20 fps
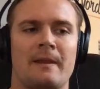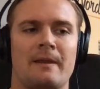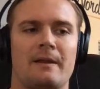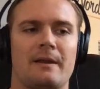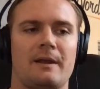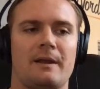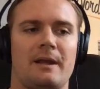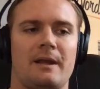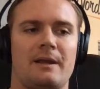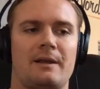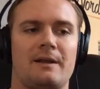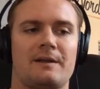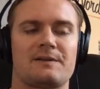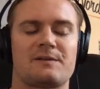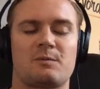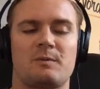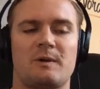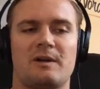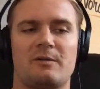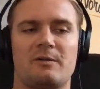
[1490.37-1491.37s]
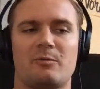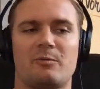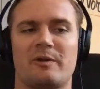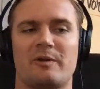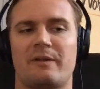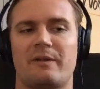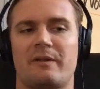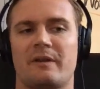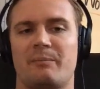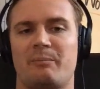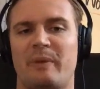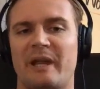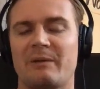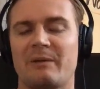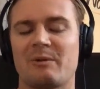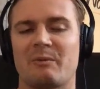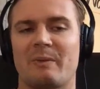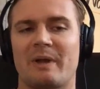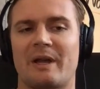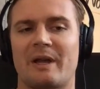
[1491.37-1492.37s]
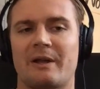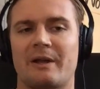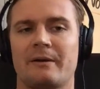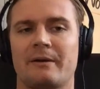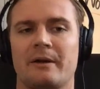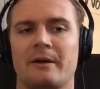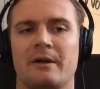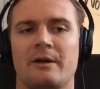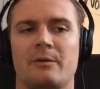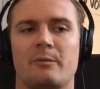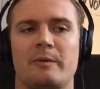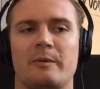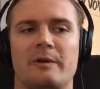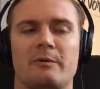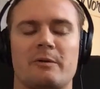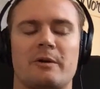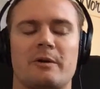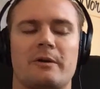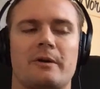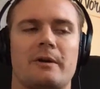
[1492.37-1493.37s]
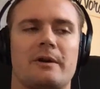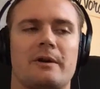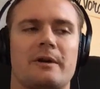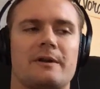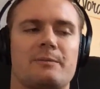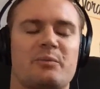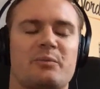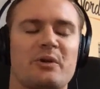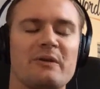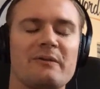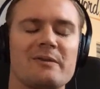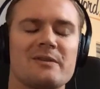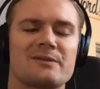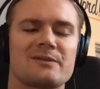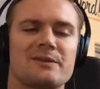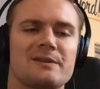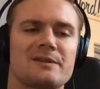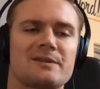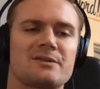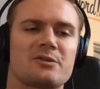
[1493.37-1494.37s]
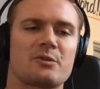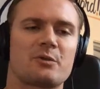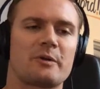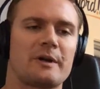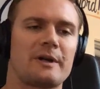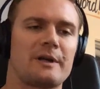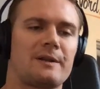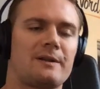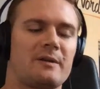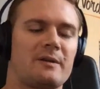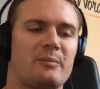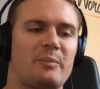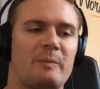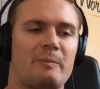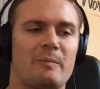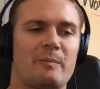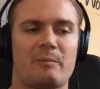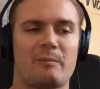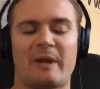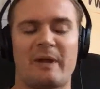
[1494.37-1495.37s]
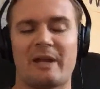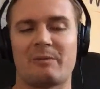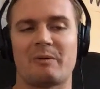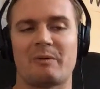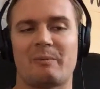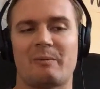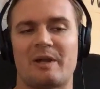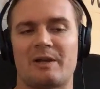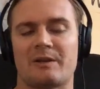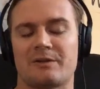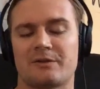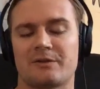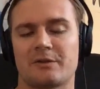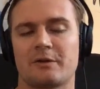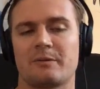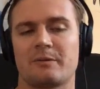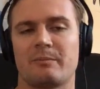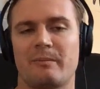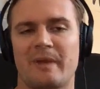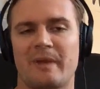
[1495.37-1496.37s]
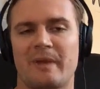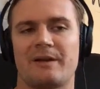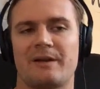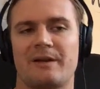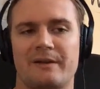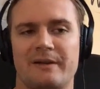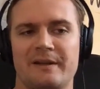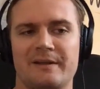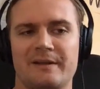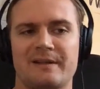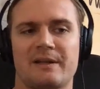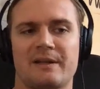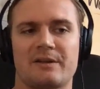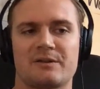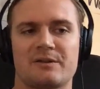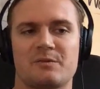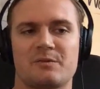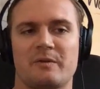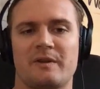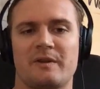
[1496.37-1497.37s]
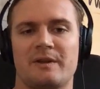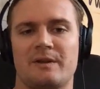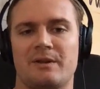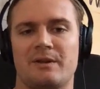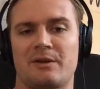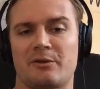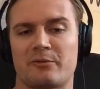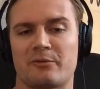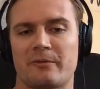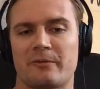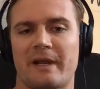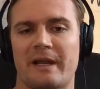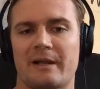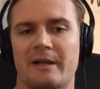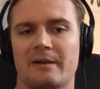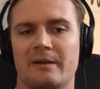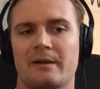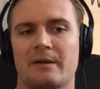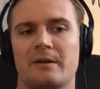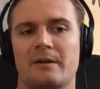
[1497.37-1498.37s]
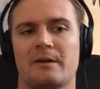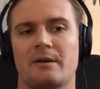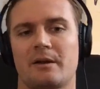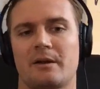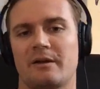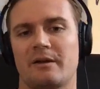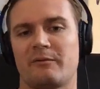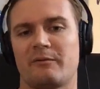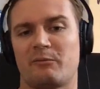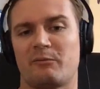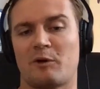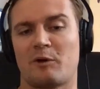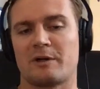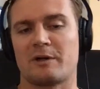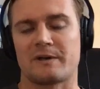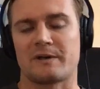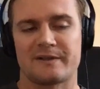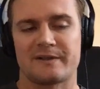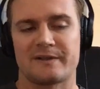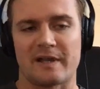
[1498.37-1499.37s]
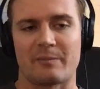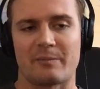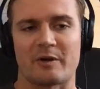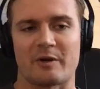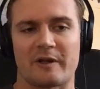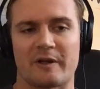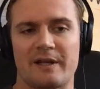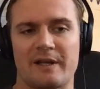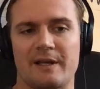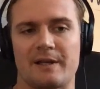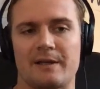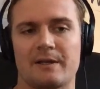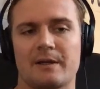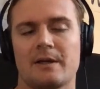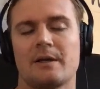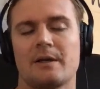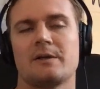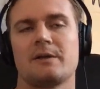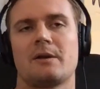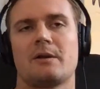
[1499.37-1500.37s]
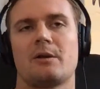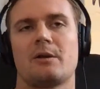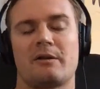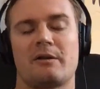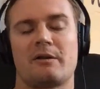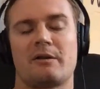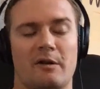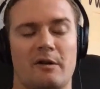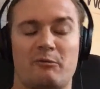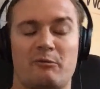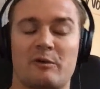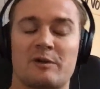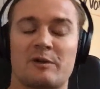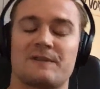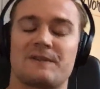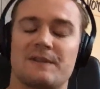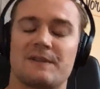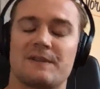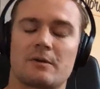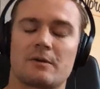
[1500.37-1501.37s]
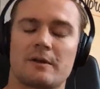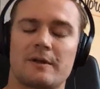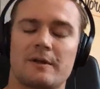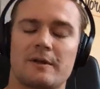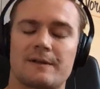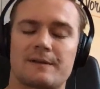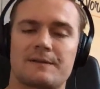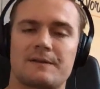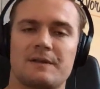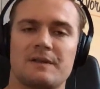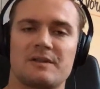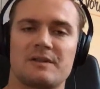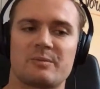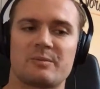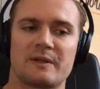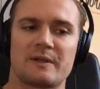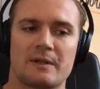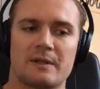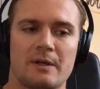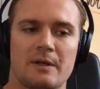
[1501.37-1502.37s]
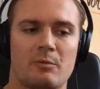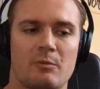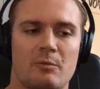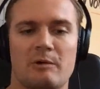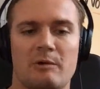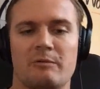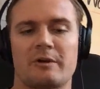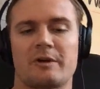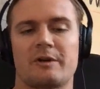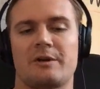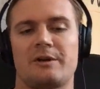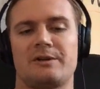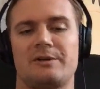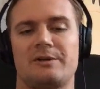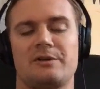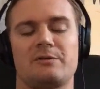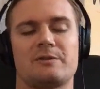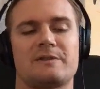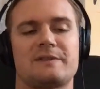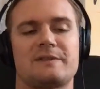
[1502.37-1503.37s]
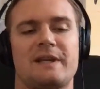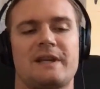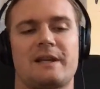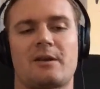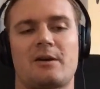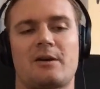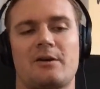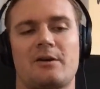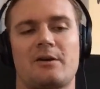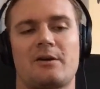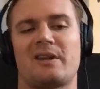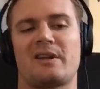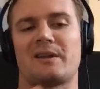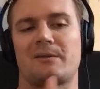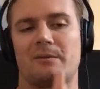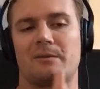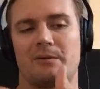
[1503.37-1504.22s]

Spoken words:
And as well, with the payment meta, we were previously storing the payment meta, certain meta details within an array of one separate key, of one single key, excuse me. What we're going to do is take all that